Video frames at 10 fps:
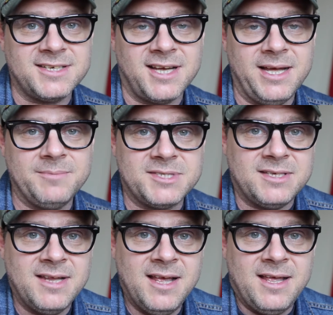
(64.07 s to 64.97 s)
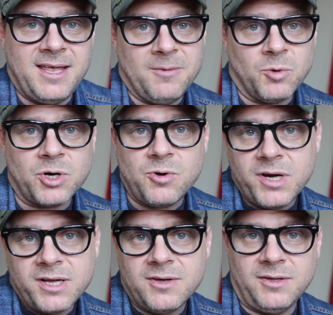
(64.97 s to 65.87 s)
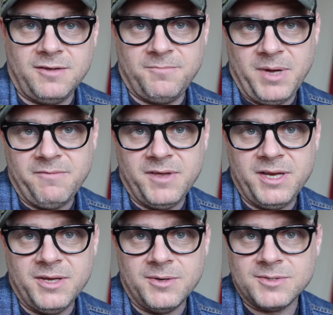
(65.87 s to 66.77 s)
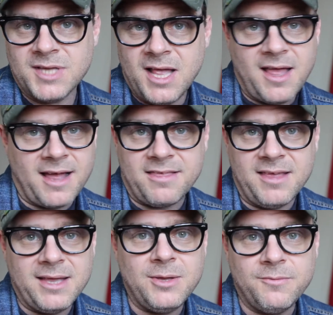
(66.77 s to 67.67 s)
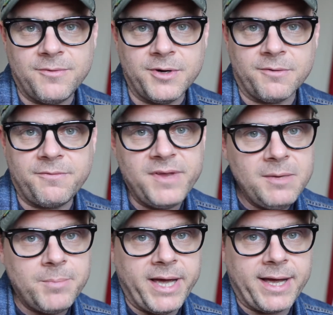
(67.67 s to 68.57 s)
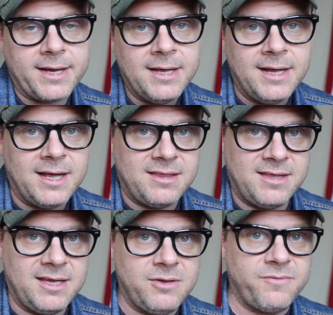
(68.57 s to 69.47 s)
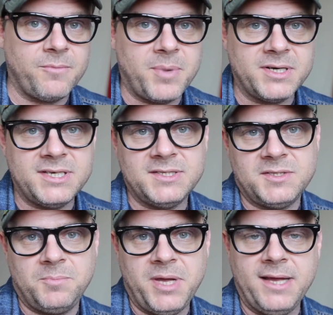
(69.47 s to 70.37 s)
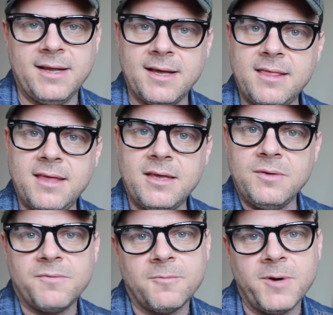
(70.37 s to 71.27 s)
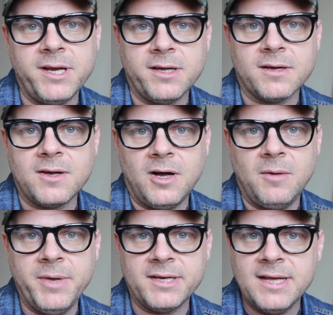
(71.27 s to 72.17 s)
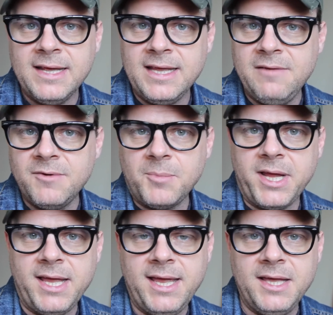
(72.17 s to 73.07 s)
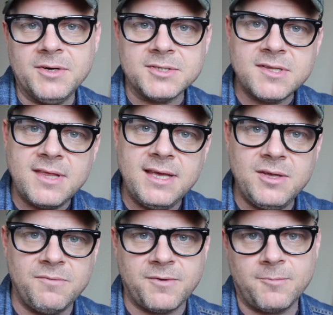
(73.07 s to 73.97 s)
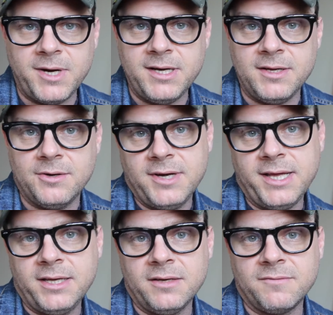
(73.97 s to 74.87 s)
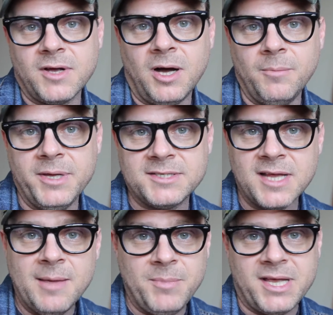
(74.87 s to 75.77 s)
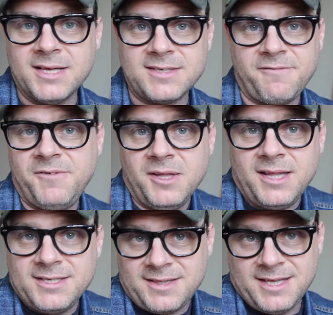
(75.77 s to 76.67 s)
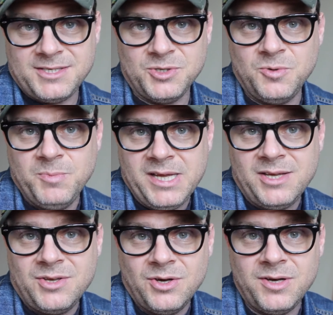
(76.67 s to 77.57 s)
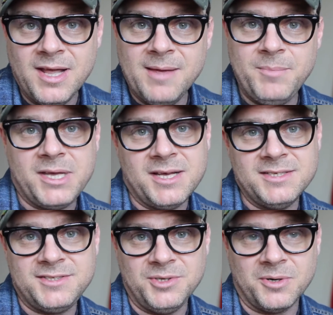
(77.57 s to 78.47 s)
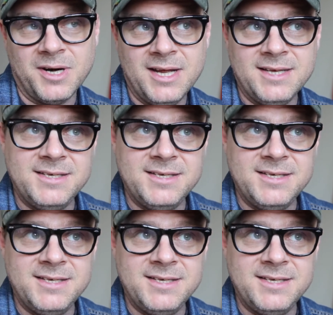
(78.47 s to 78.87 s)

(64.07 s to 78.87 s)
at times and were critical of my videos. I thank you for your feedback. I thank you for participating. I thank you for writing a comment. Even my haters, thank you for writing your negative comments because I feel like they do me good because your